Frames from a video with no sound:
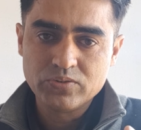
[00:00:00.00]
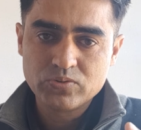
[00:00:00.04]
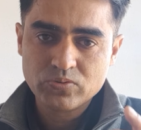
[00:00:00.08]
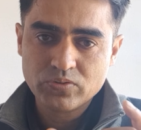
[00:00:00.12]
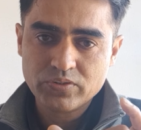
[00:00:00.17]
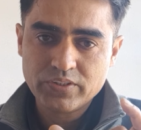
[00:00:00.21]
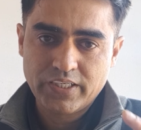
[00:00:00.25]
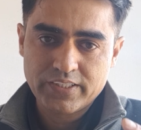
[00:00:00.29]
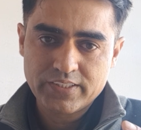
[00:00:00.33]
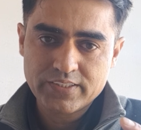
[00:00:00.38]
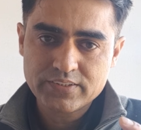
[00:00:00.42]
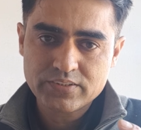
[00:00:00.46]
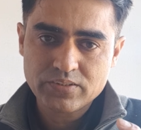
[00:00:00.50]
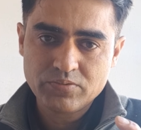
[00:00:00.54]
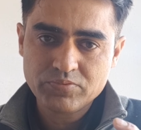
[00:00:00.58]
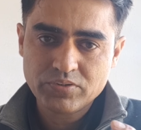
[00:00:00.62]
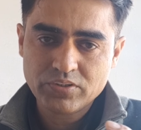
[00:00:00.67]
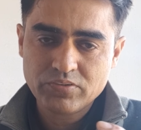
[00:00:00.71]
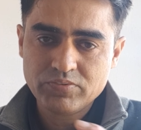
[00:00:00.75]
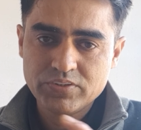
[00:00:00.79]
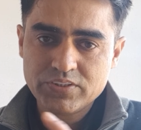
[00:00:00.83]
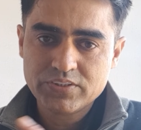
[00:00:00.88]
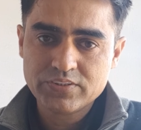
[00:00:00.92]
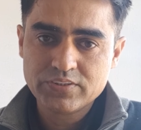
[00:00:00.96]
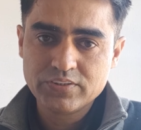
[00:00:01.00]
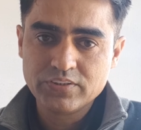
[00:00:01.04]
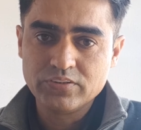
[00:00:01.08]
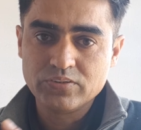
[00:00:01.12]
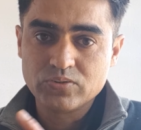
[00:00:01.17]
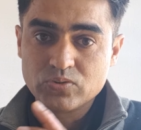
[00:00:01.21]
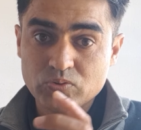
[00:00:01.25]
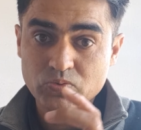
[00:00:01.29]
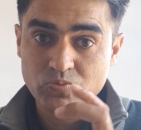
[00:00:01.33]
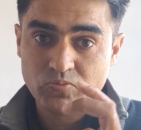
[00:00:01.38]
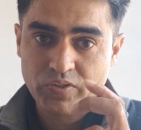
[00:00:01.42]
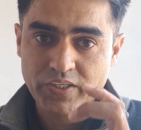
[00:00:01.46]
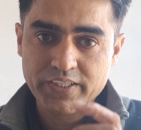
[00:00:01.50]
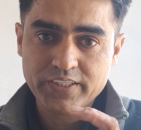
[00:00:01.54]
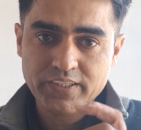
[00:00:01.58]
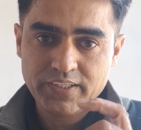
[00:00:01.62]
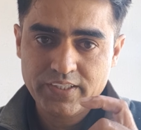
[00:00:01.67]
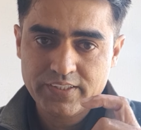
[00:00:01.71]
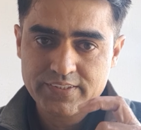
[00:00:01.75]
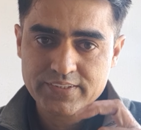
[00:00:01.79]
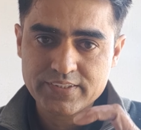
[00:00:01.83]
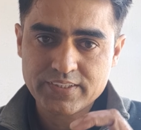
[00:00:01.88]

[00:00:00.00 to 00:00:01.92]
So that is something which is there. So Y and